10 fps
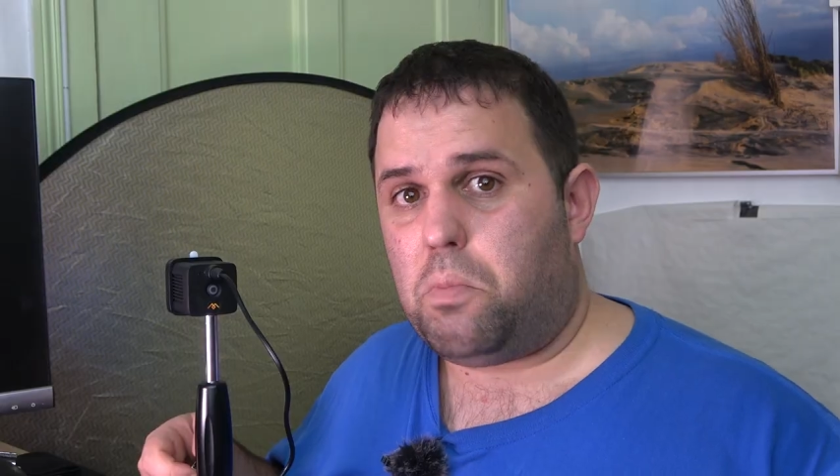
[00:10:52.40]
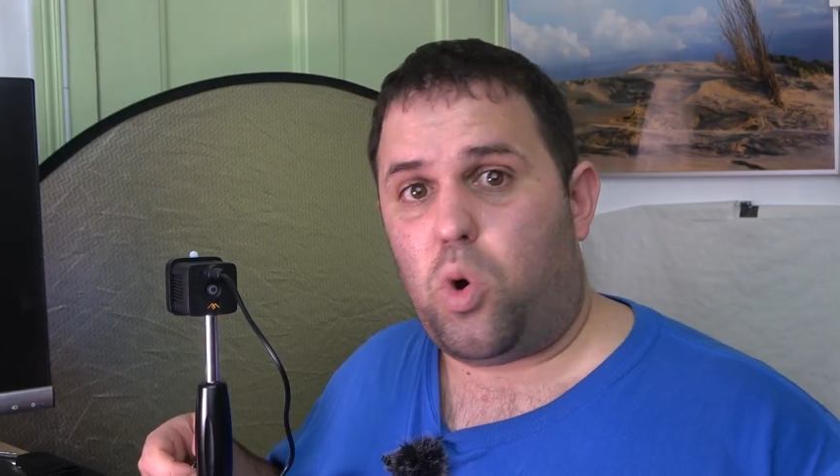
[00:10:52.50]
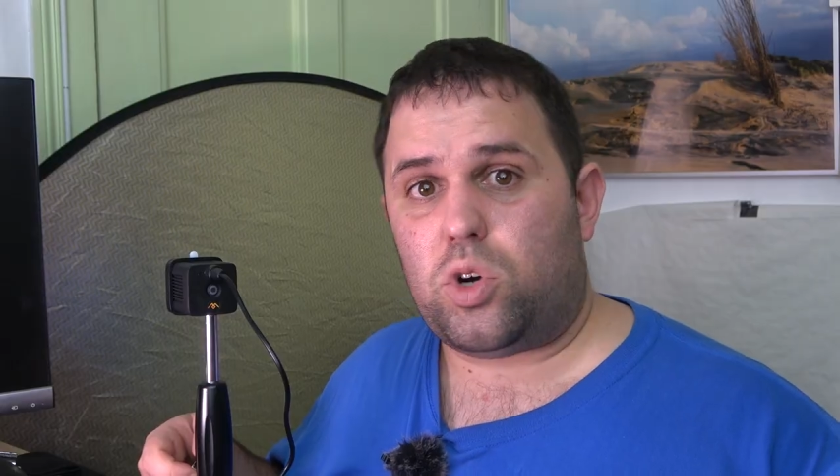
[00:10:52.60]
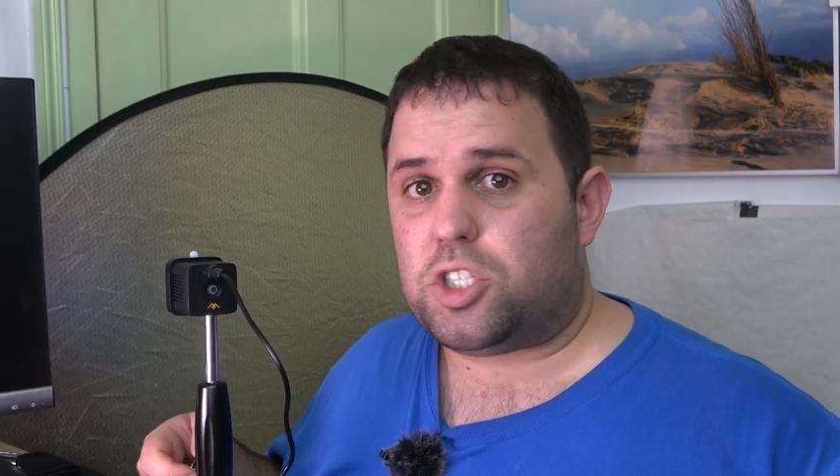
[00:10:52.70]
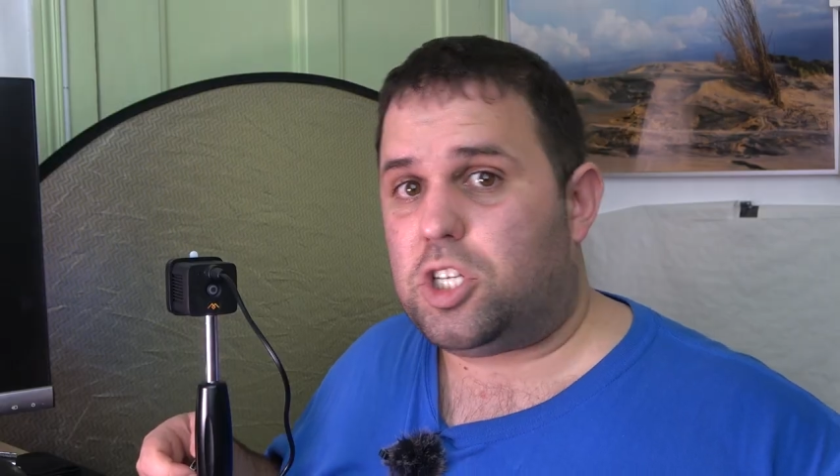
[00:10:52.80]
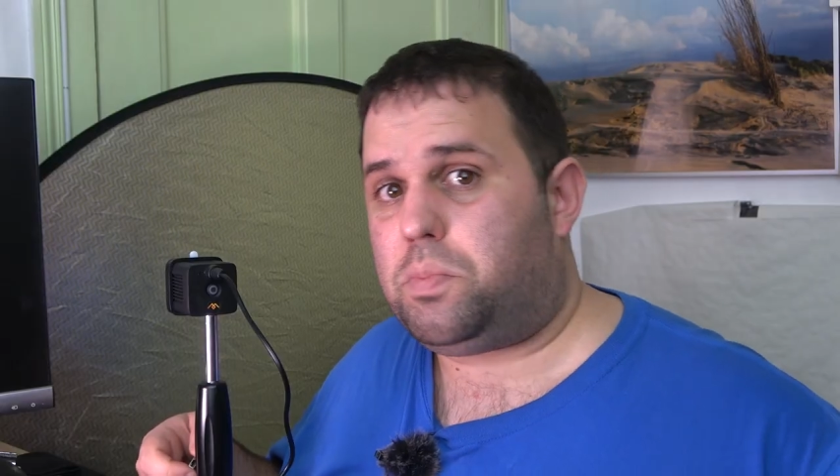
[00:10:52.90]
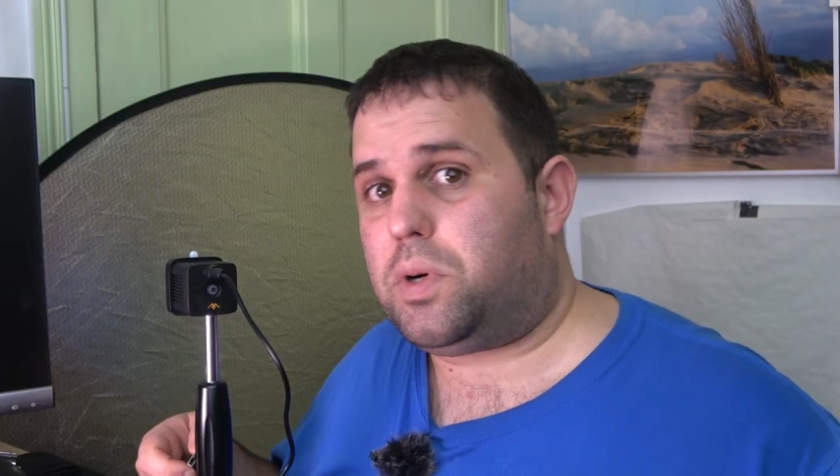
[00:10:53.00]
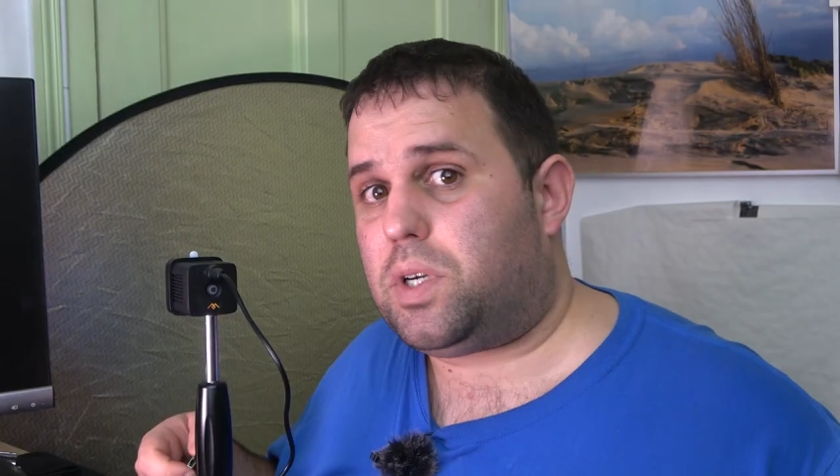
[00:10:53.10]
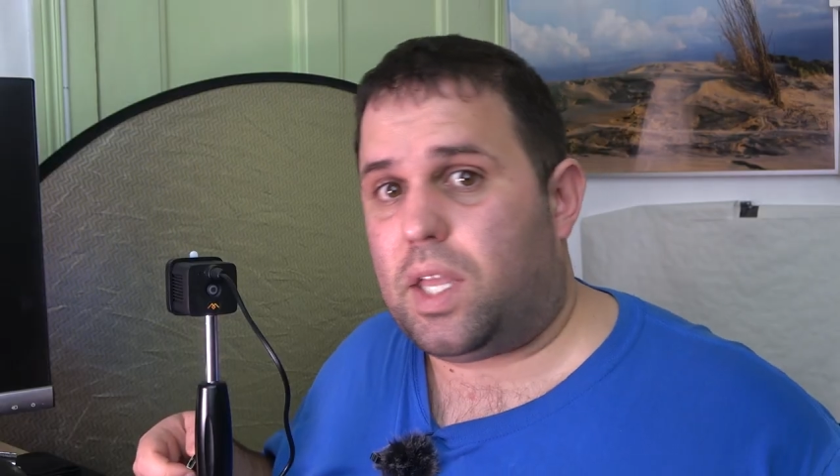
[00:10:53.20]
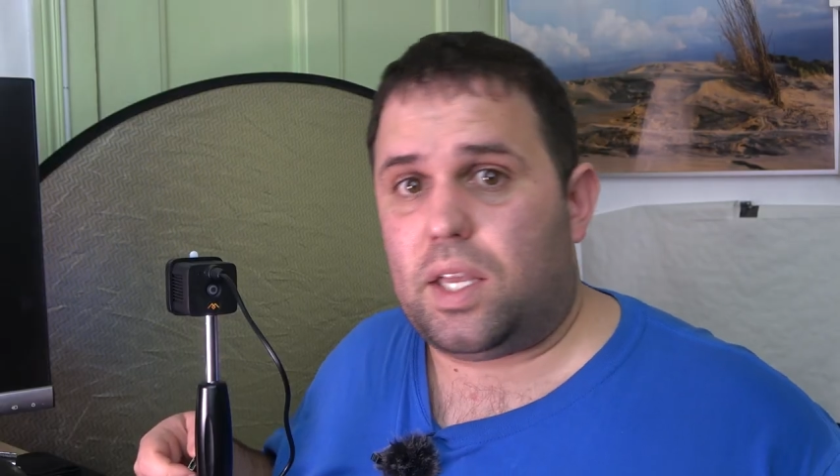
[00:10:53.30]
more
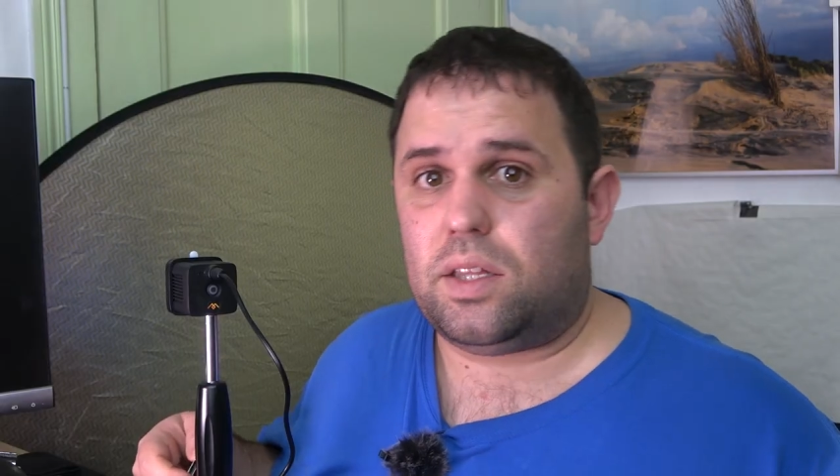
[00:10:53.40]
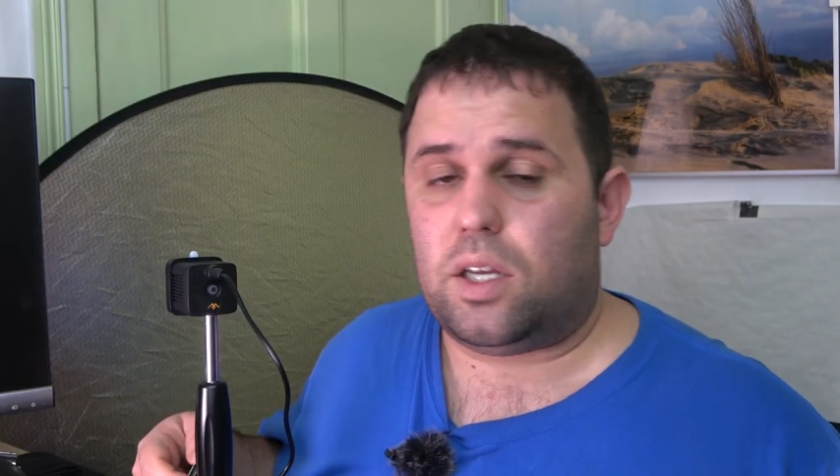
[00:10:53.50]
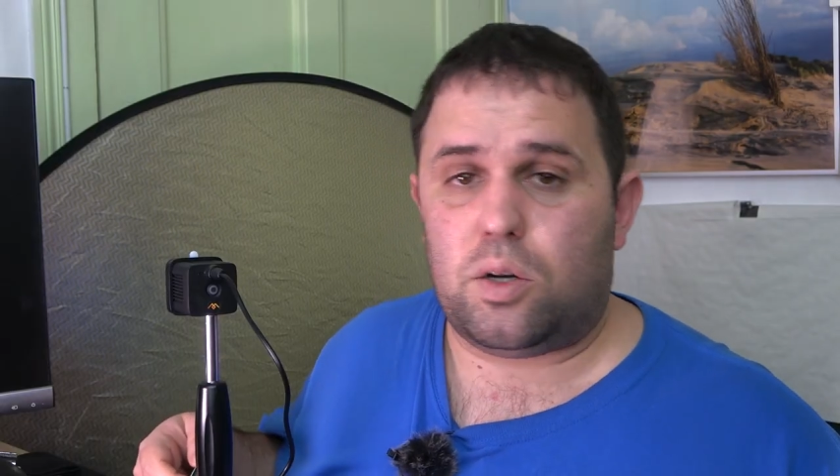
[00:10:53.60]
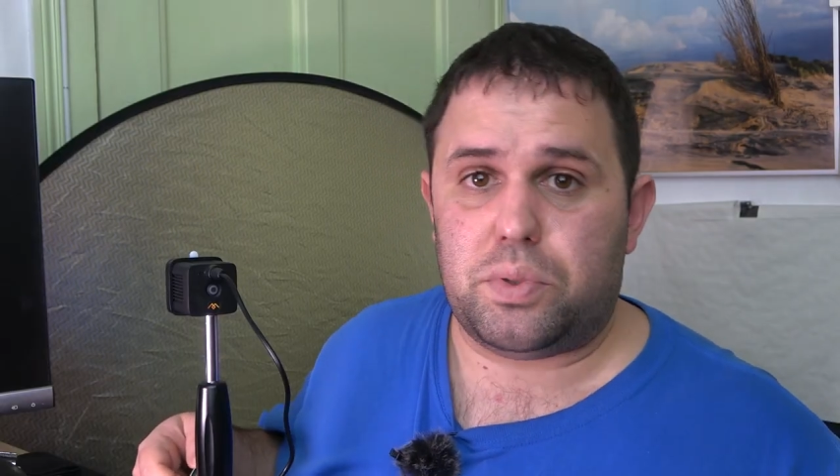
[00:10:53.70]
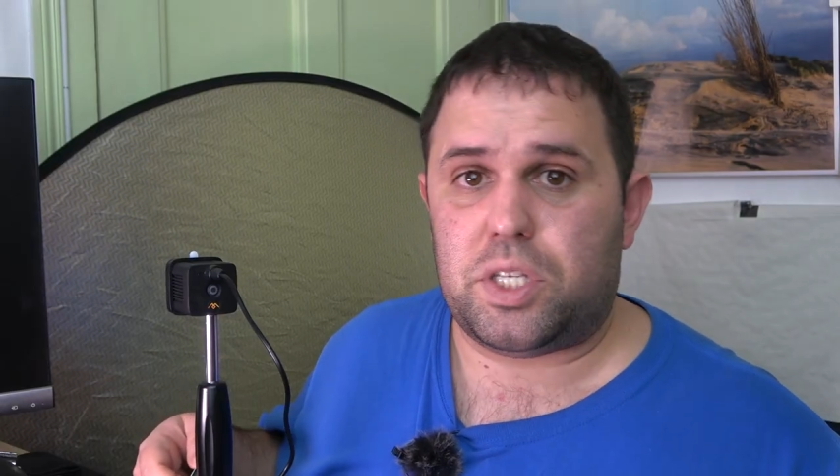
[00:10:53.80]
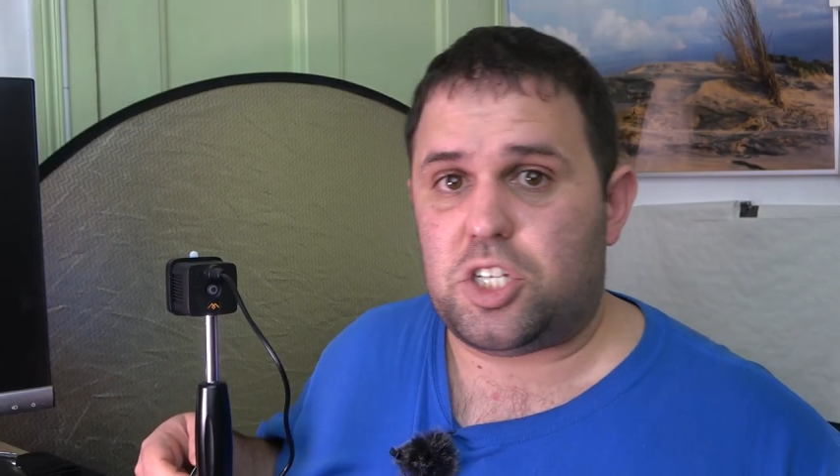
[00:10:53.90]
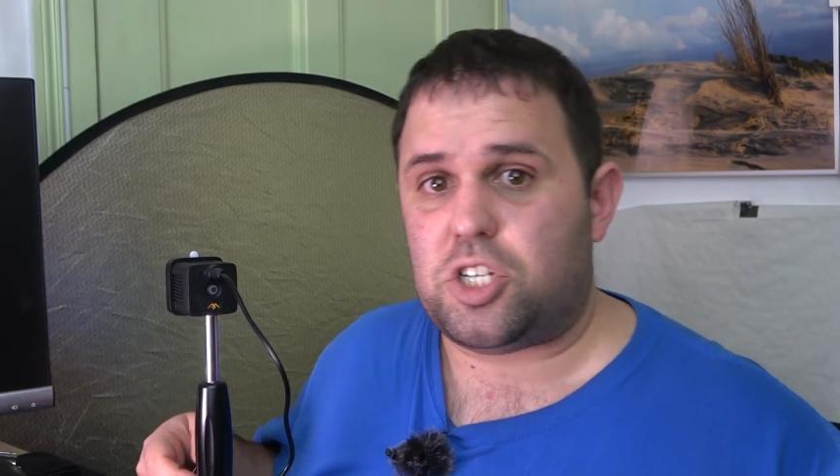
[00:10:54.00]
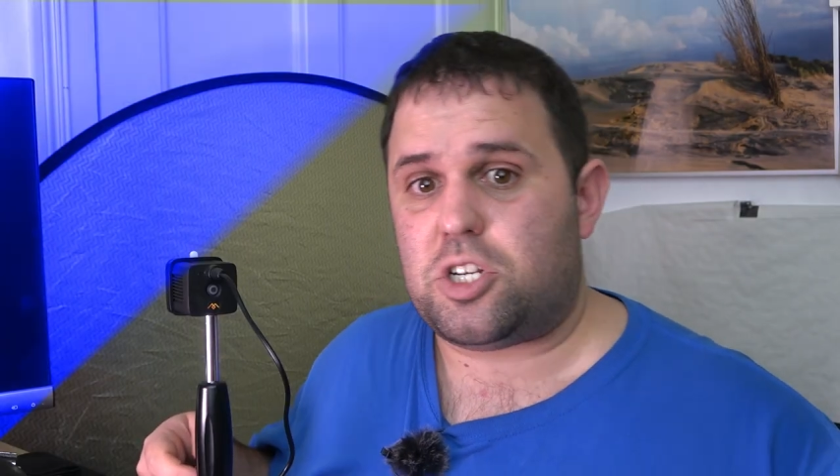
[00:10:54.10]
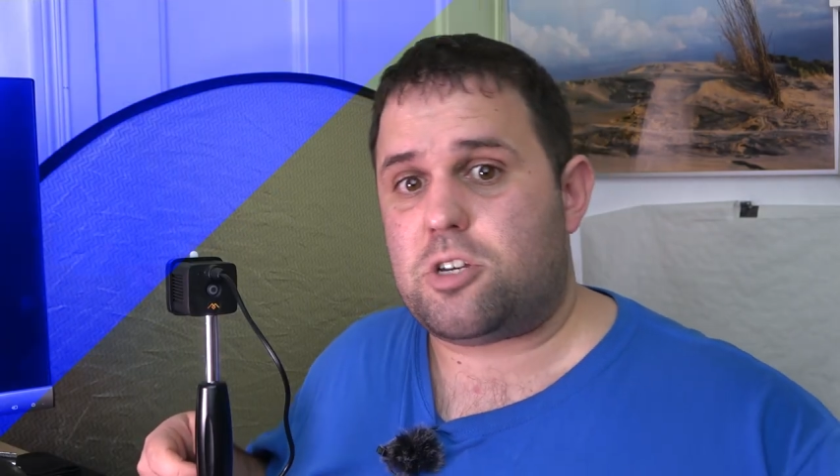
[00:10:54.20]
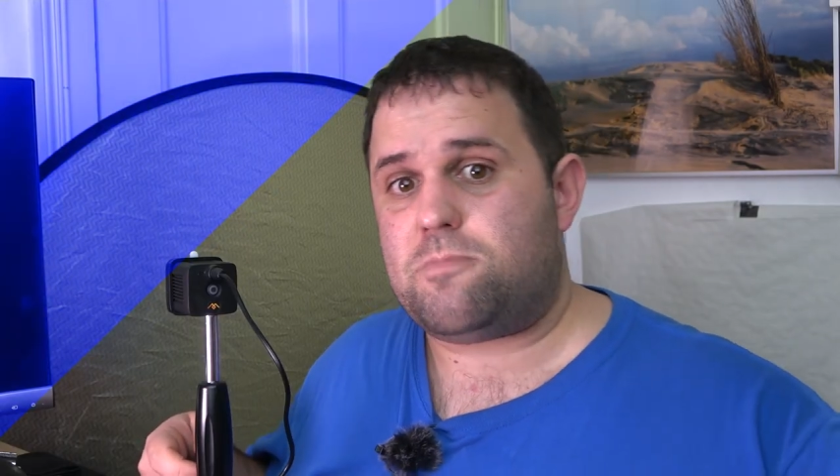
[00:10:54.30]
cheaper than the
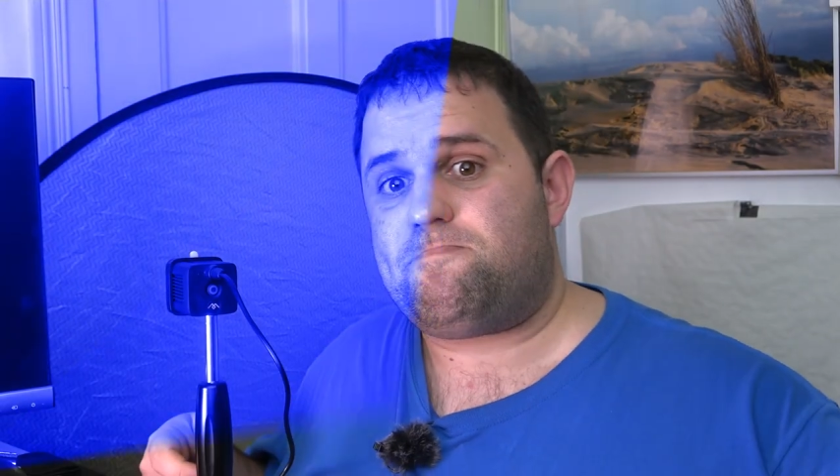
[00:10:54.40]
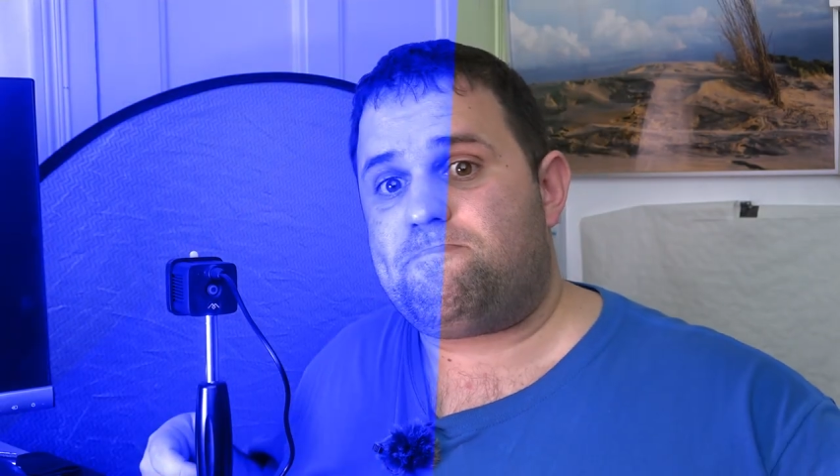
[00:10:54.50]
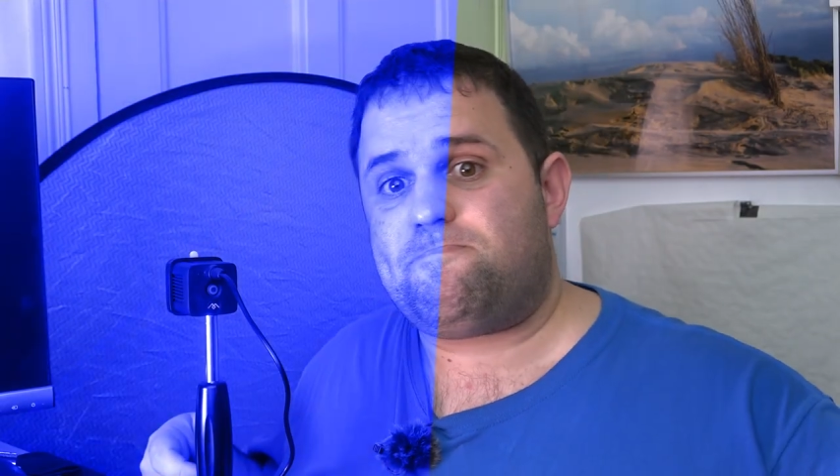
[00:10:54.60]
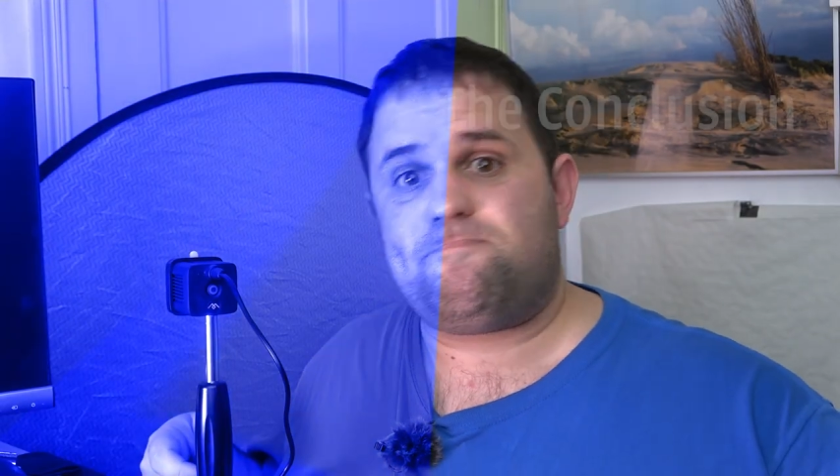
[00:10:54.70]
competition?